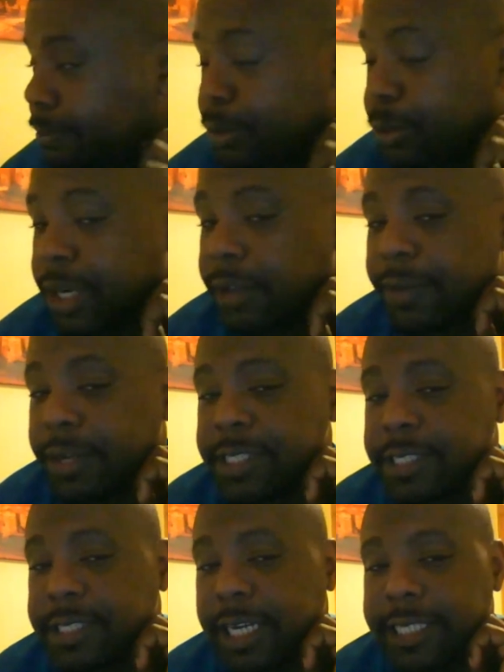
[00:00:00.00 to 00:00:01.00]
Bruno
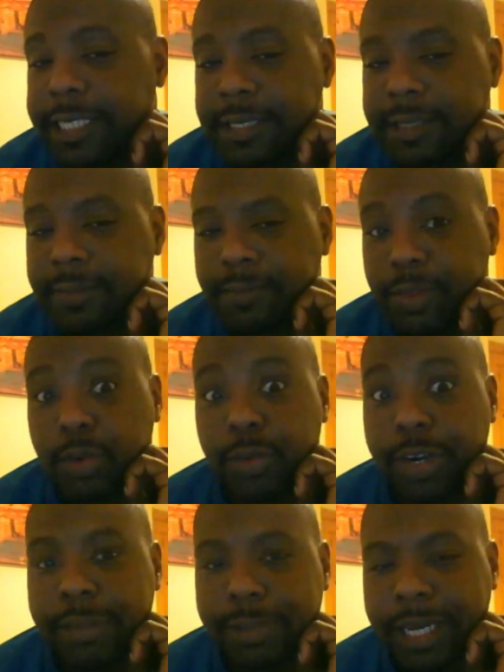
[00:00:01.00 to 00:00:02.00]
versus Tyson, the
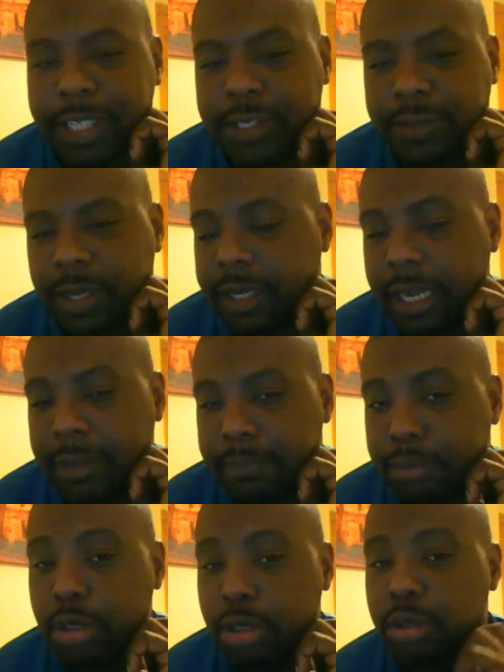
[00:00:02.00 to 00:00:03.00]
rematch. Again,
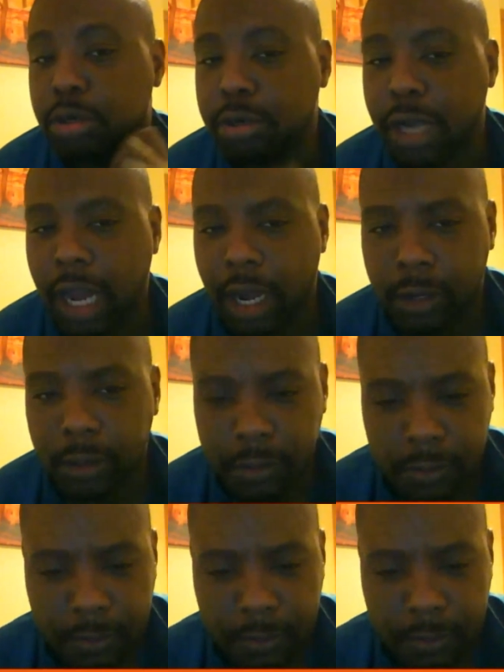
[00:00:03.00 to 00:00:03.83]
Bruno!